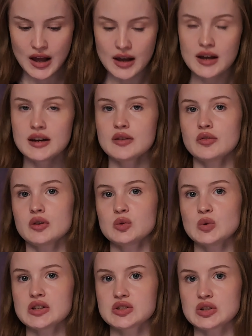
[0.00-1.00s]
And if you
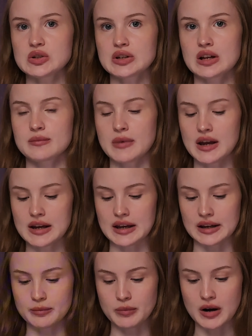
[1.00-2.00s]
want to, you can make
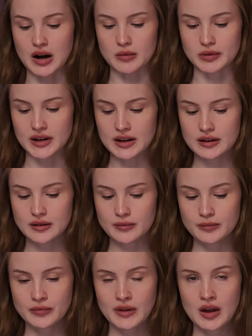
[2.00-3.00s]
it public
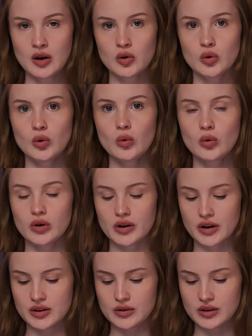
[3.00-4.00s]

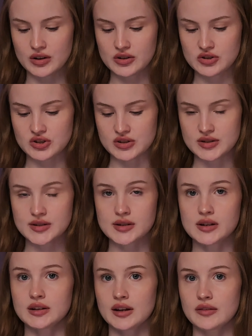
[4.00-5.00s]
or you can just
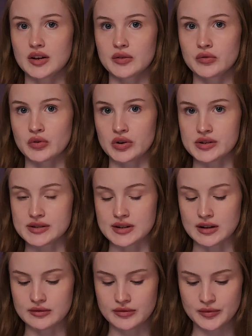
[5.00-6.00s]
leave it for
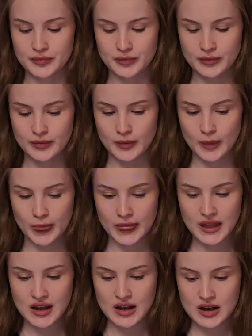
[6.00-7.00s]
yourself.
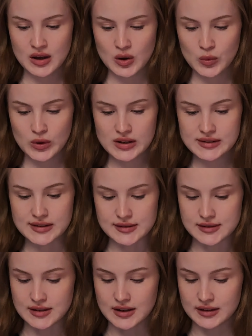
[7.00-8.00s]
Once
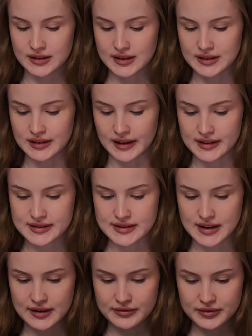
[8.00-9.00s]
it's done, click
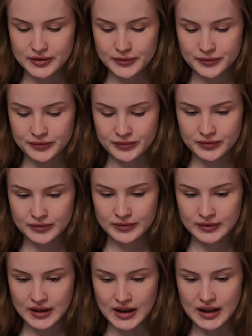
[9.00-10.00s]
save
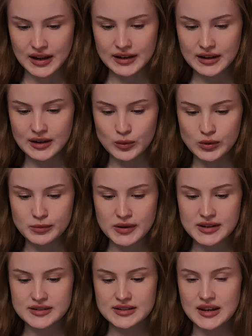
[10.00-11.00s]
and it will
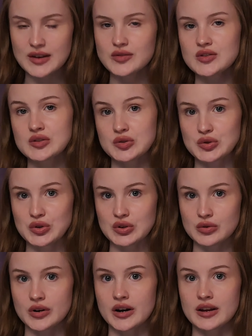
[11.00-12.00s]
be saved to
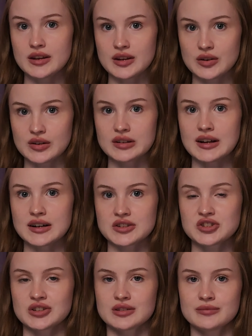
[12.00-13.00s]
your new
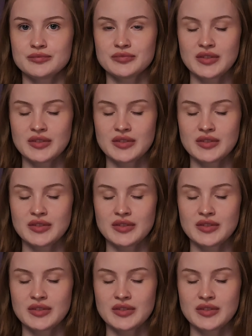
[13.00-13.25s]
collection.